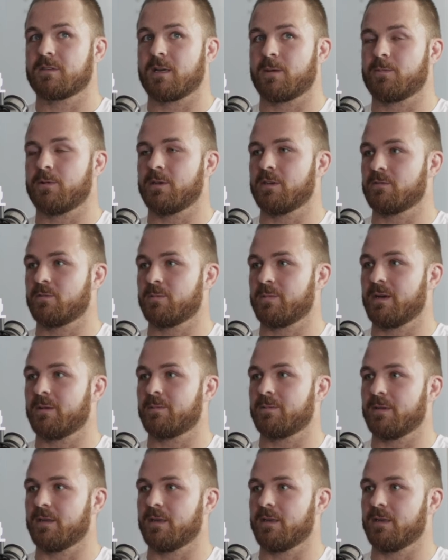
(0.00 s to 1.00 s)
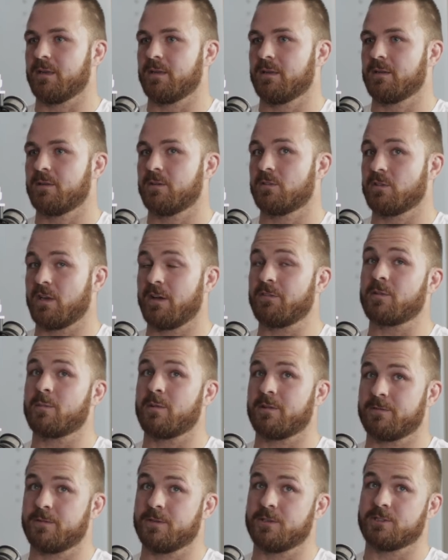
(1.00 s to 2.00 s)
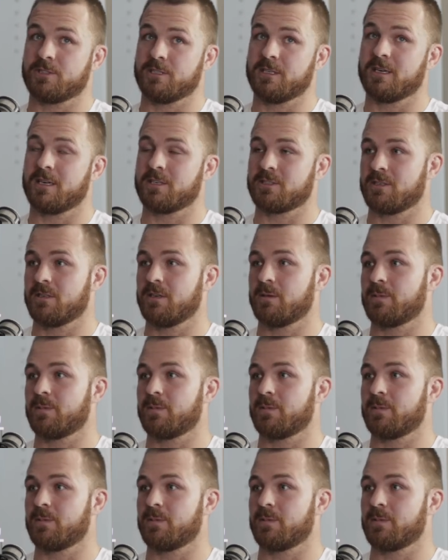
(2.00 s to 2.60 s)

couple of years with Bay of Plenty. It was after my first year, actually.